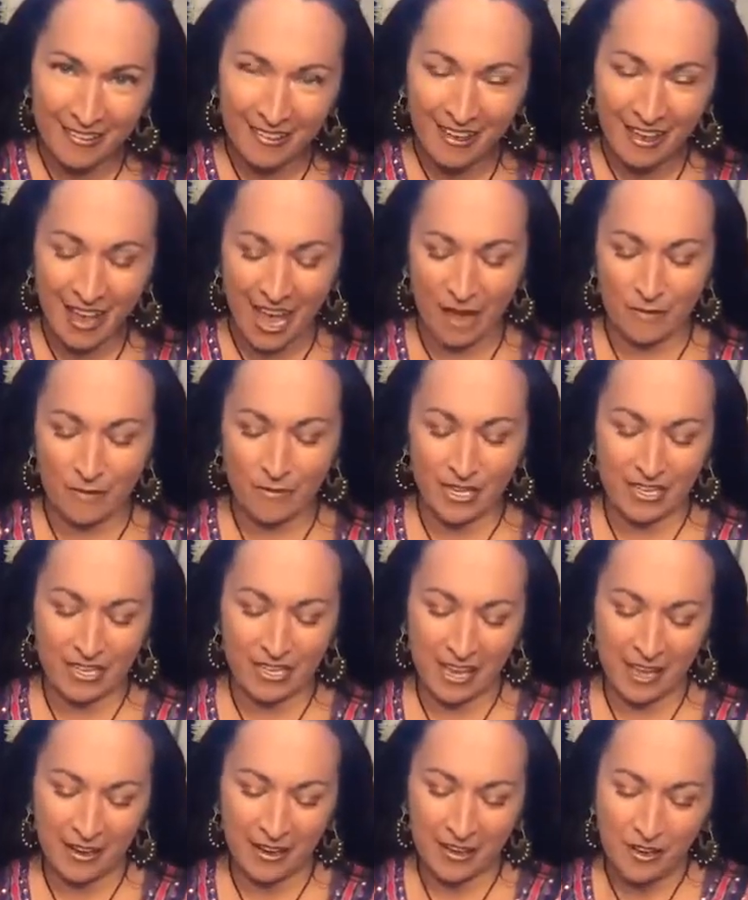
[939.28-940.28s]
and we
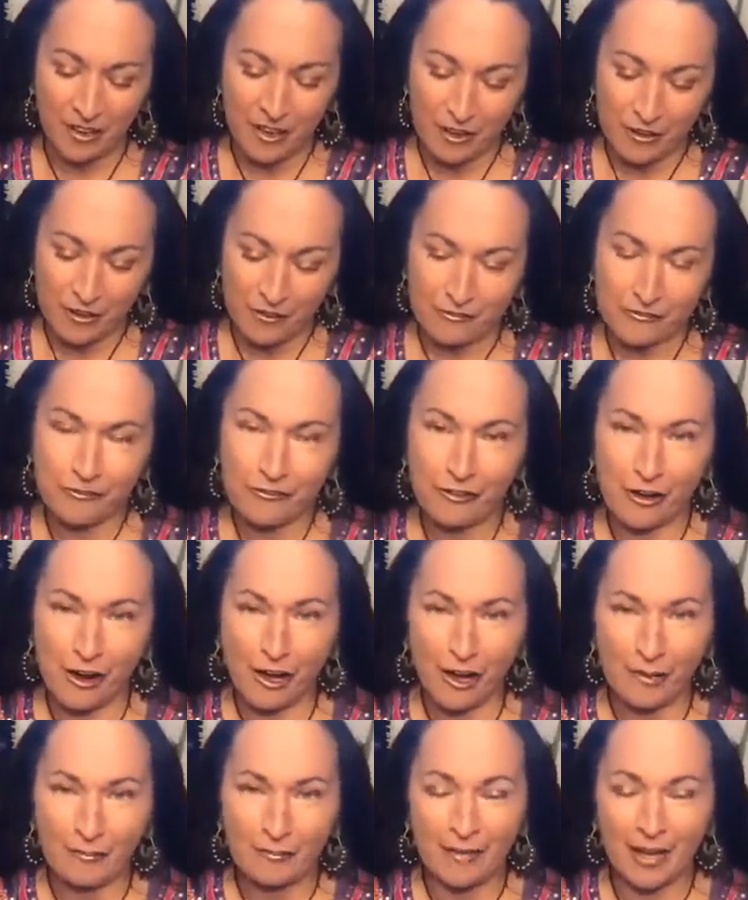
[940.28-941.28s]
get
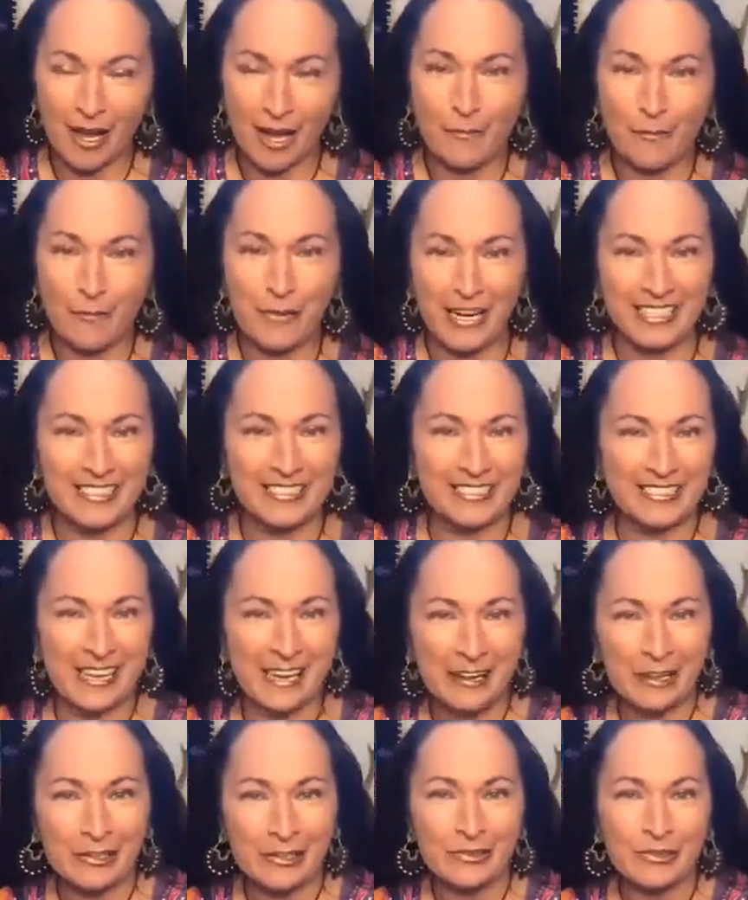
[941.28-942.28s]
from a
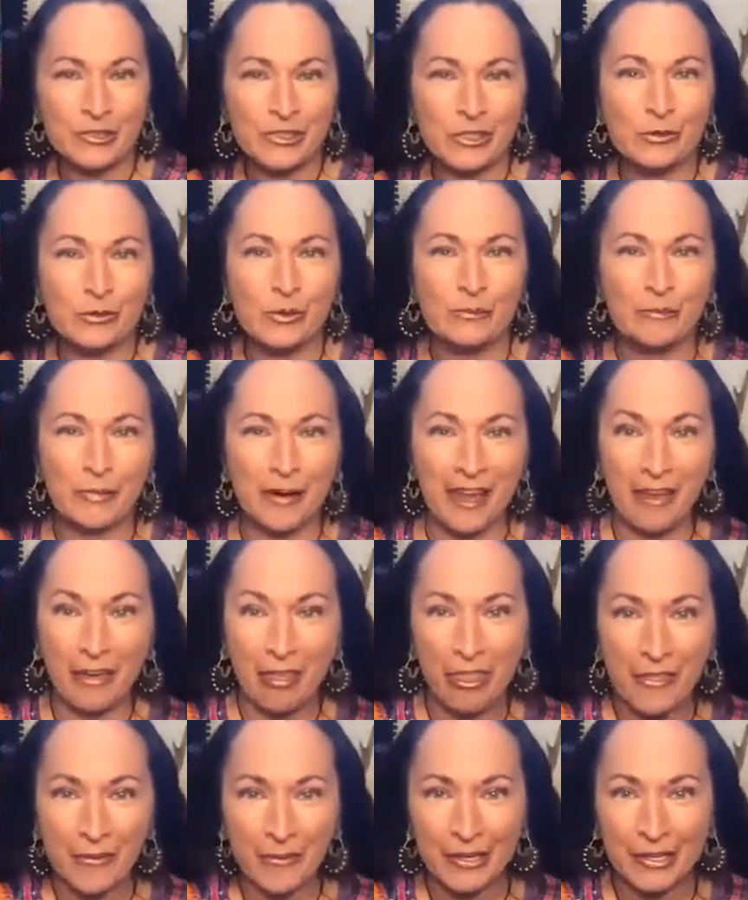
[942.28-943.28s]
breakdown to a
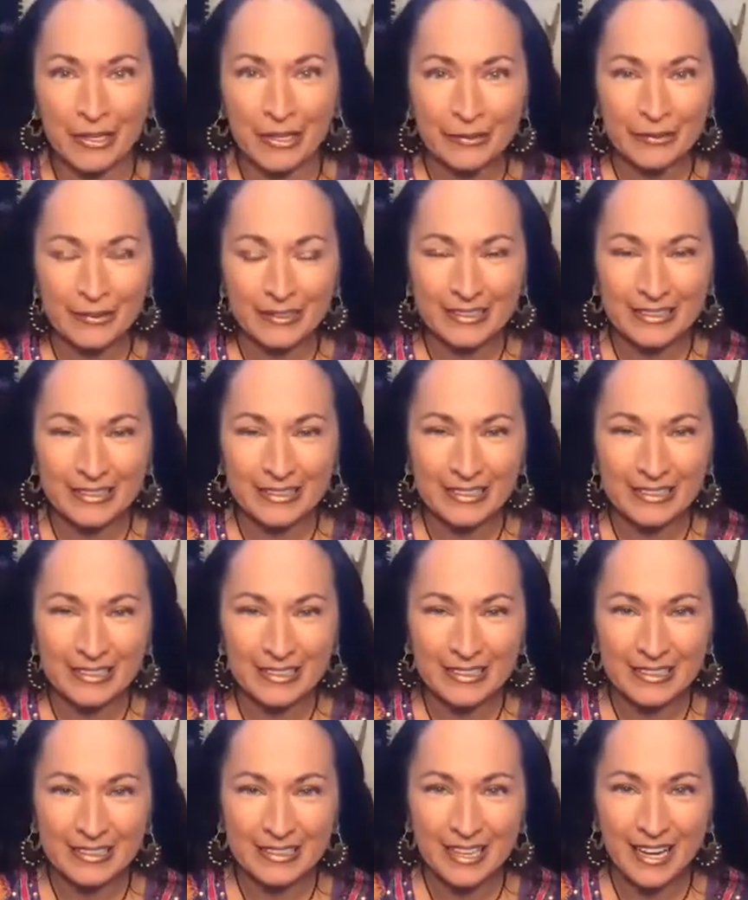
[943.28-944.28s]
breakthrough.
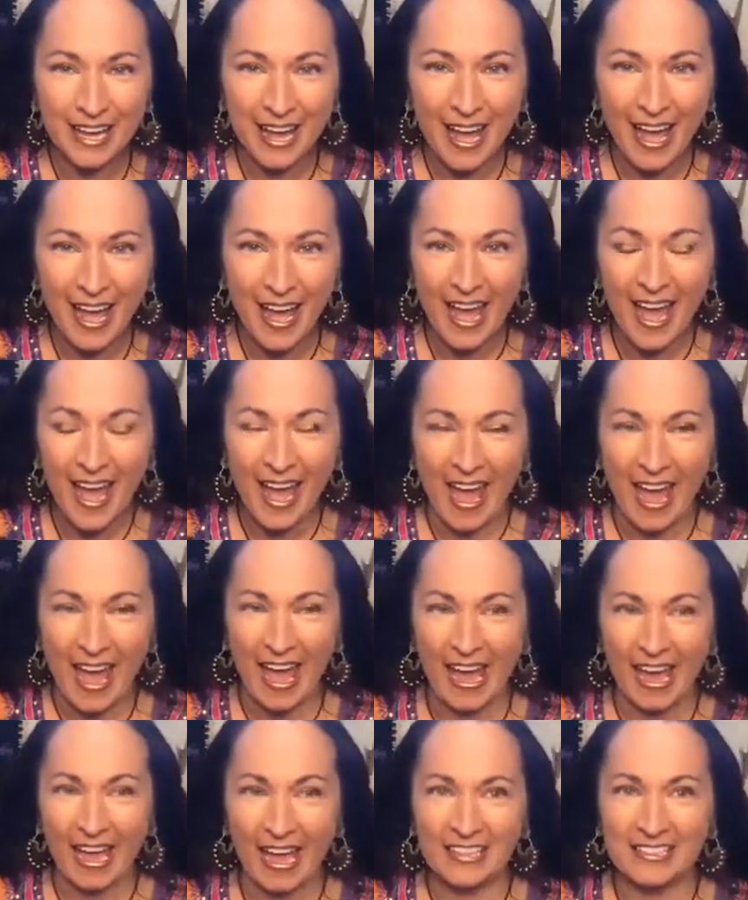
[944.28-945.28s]

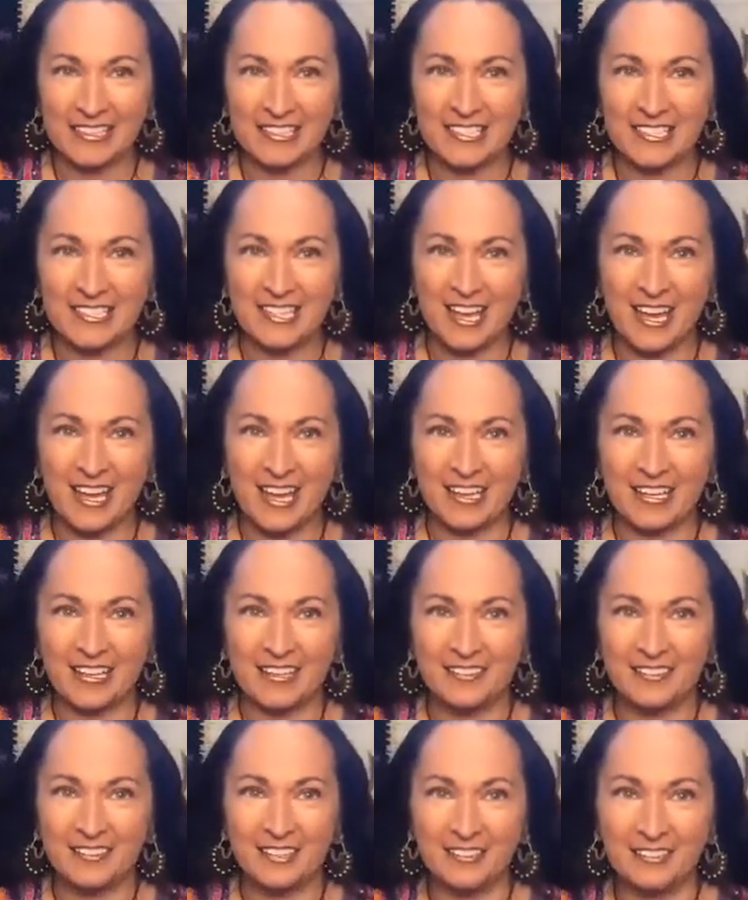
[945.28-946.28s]
And it's like
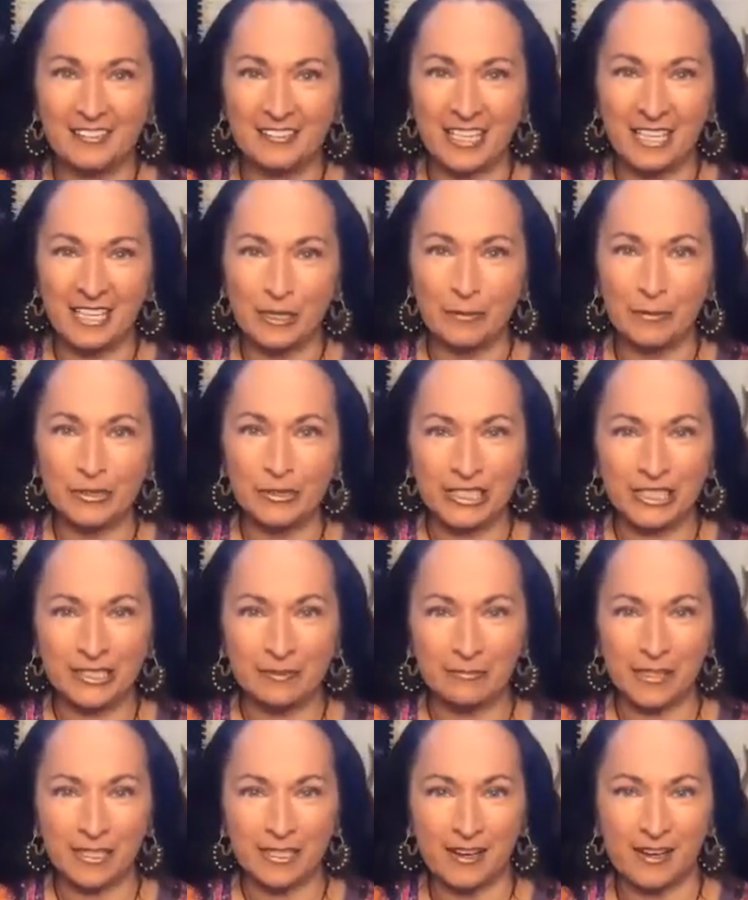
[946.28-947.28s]
the laboring
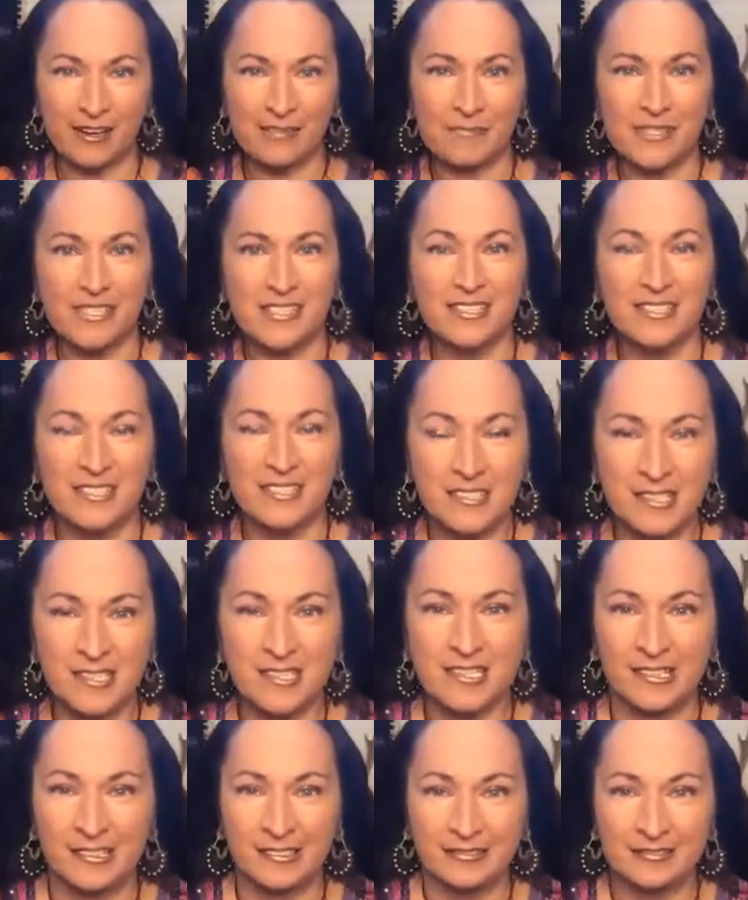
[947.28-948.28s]
becomes
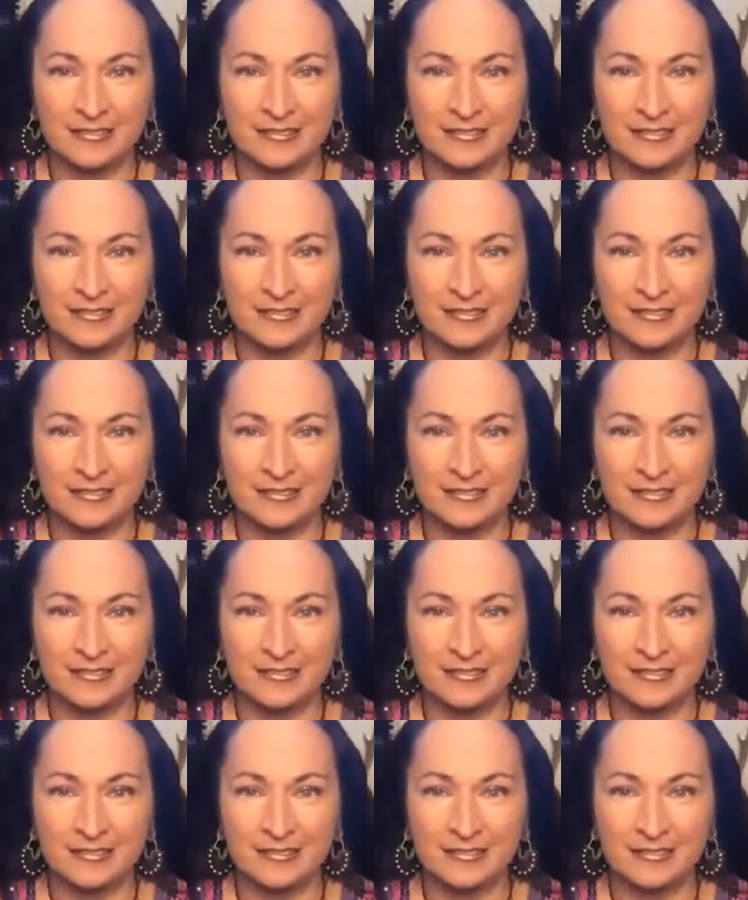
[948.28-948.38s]
easier